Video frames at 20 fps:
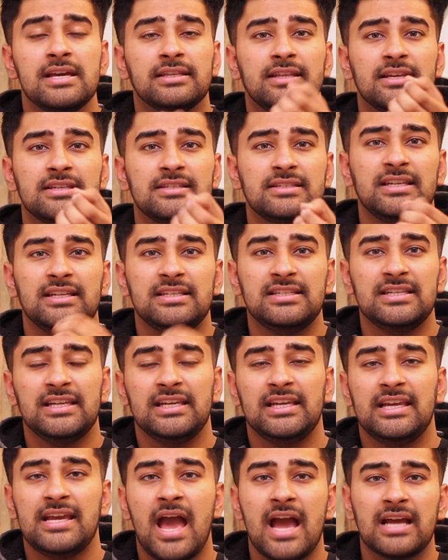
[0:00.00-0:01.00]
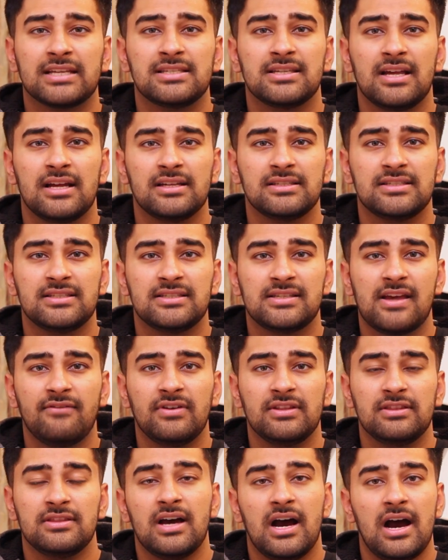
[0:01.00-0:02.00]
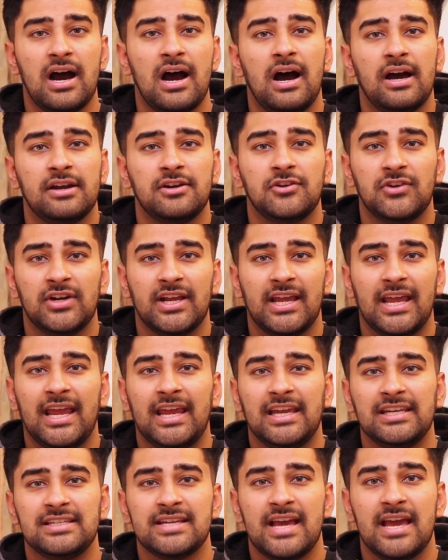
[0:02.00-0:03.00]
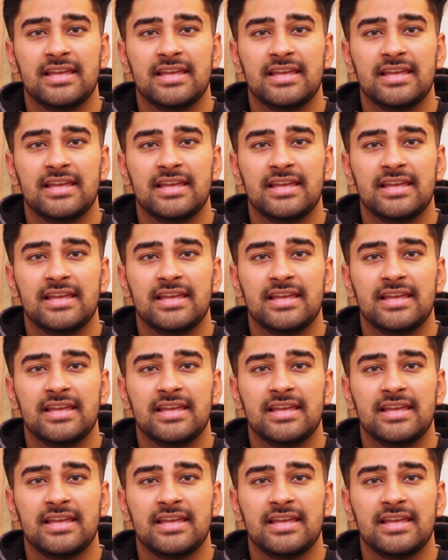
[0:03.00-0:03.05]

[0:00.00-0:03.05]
the ZTE Exxon 7, the Honor 8,